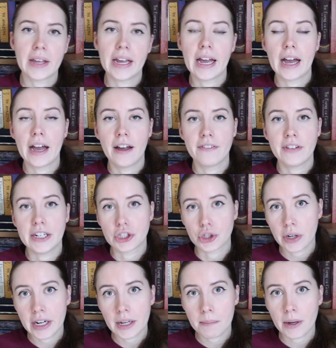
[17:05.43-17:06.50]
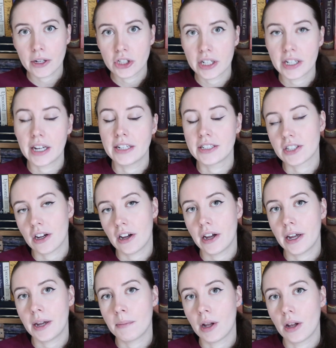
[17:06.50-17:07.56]
They have a training budget and
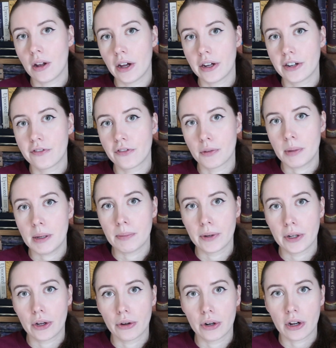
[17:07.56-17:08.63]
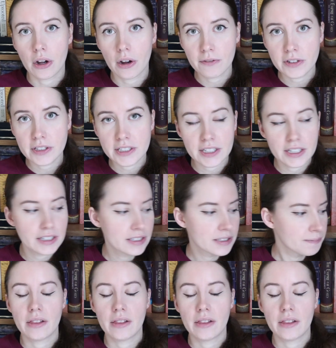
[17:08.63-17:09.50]
time allotted for people to go to conferences.